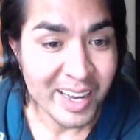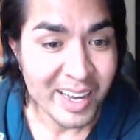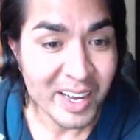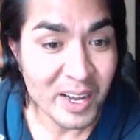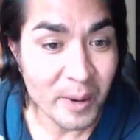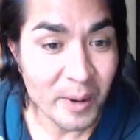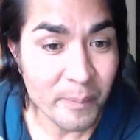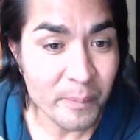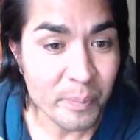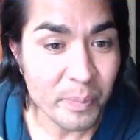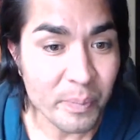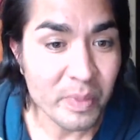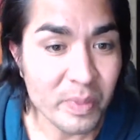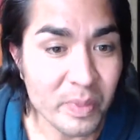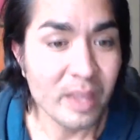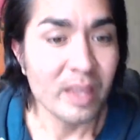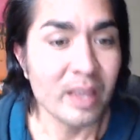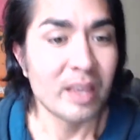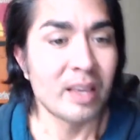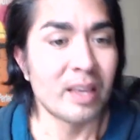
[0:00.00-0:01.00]
Um,
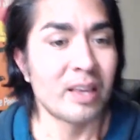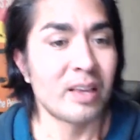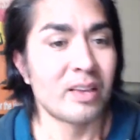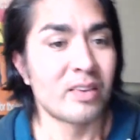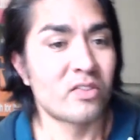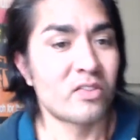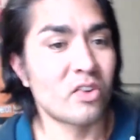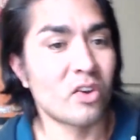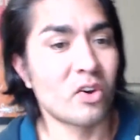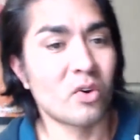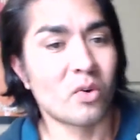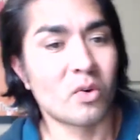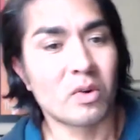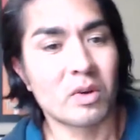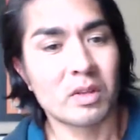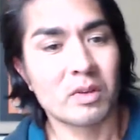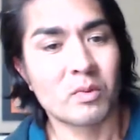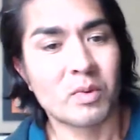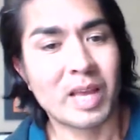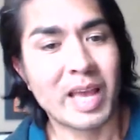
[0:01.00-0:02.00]

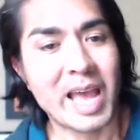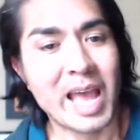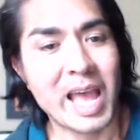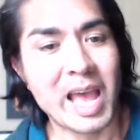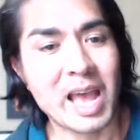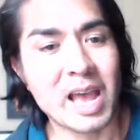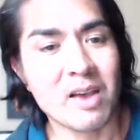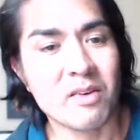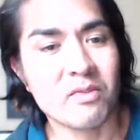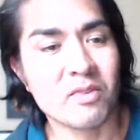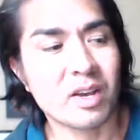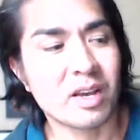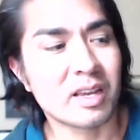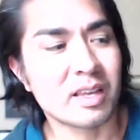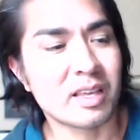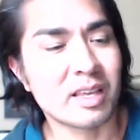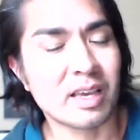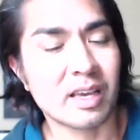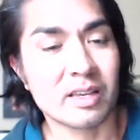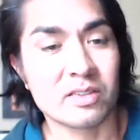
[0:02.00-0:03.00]
so we have a
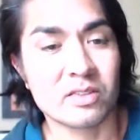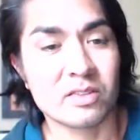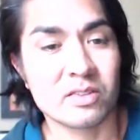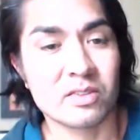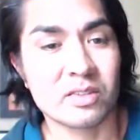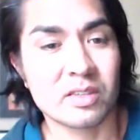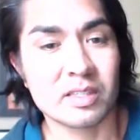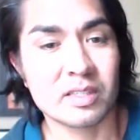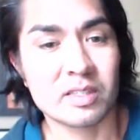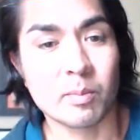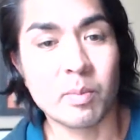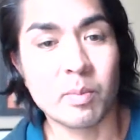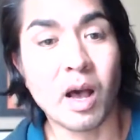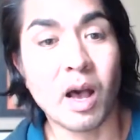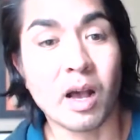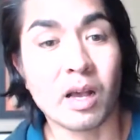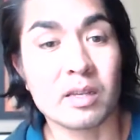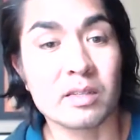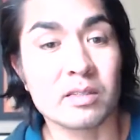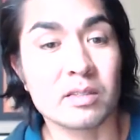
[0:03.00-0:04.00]
guess. It's a
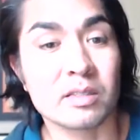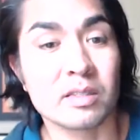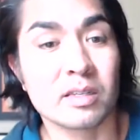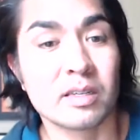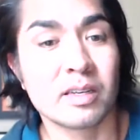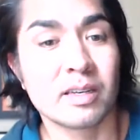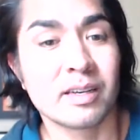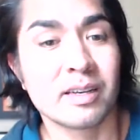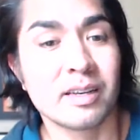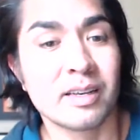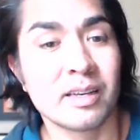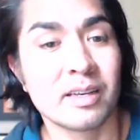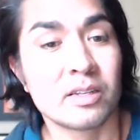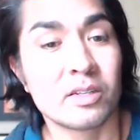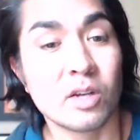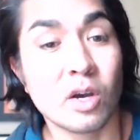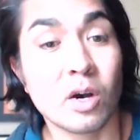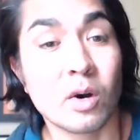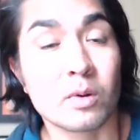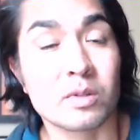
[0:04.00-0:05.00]
box.
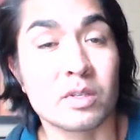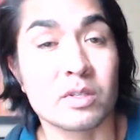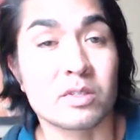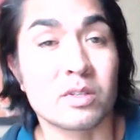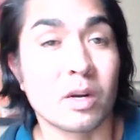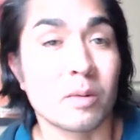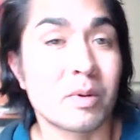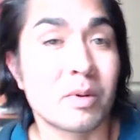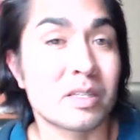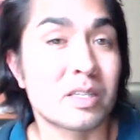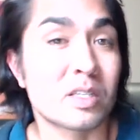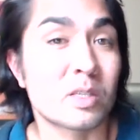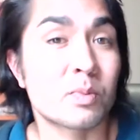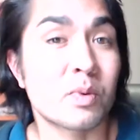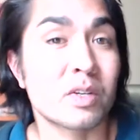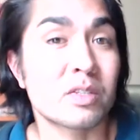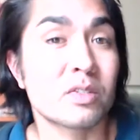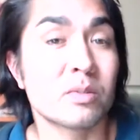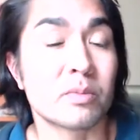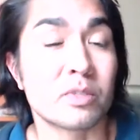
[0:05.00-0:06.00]
No, it's a Starbucks
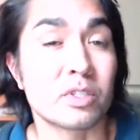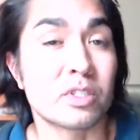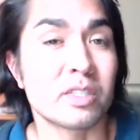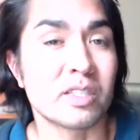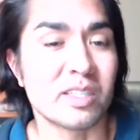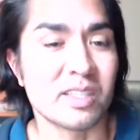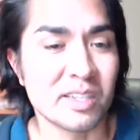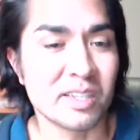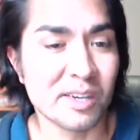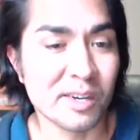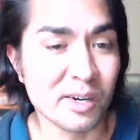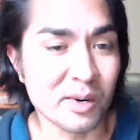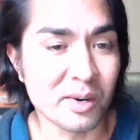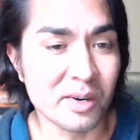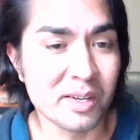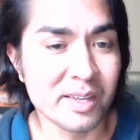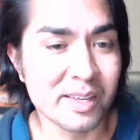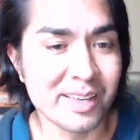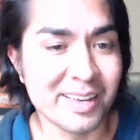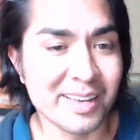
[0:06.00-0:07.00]
espresso machine. No,
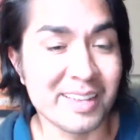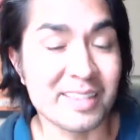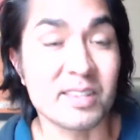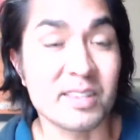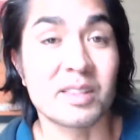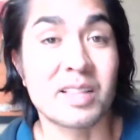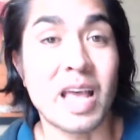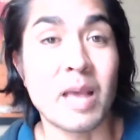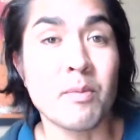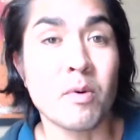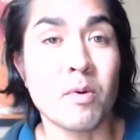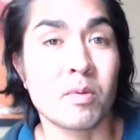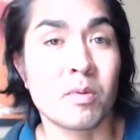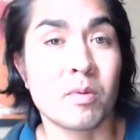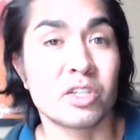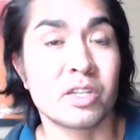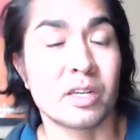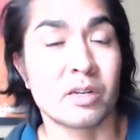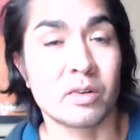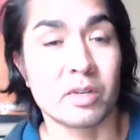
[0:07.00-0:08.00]
it's a label
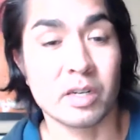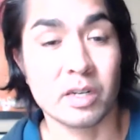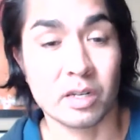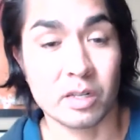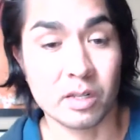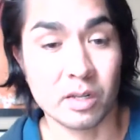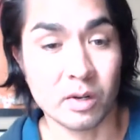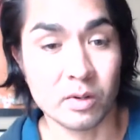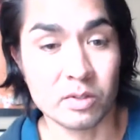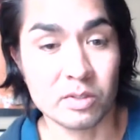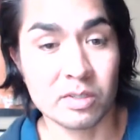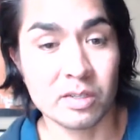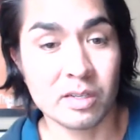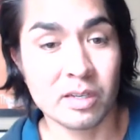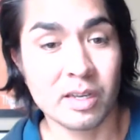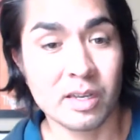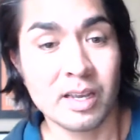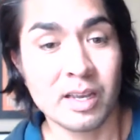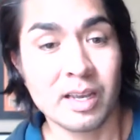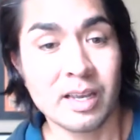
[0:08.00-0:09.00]
machine. We're getting close.
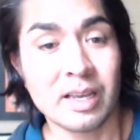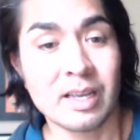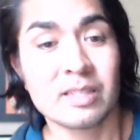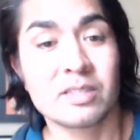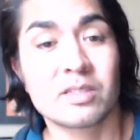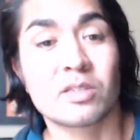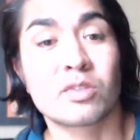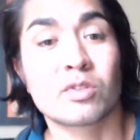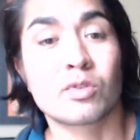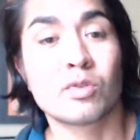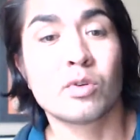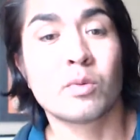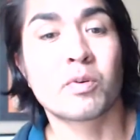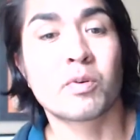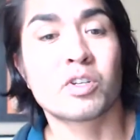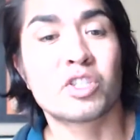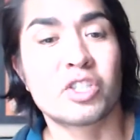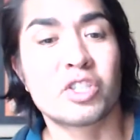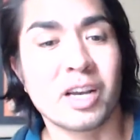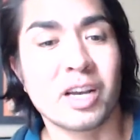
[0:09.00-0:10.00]
It's a school
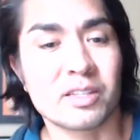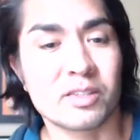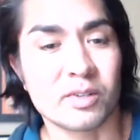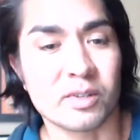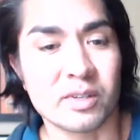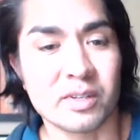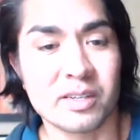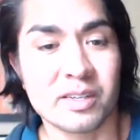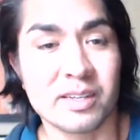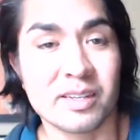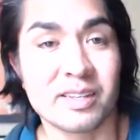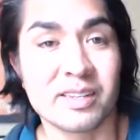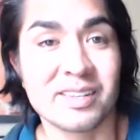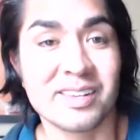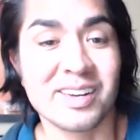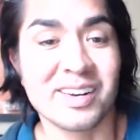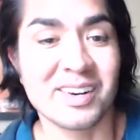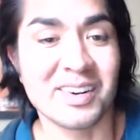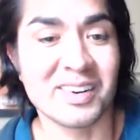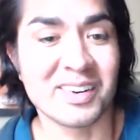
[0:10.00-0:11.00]
projector.
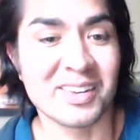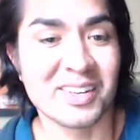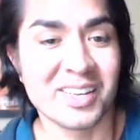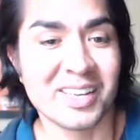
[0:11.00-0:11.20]
No.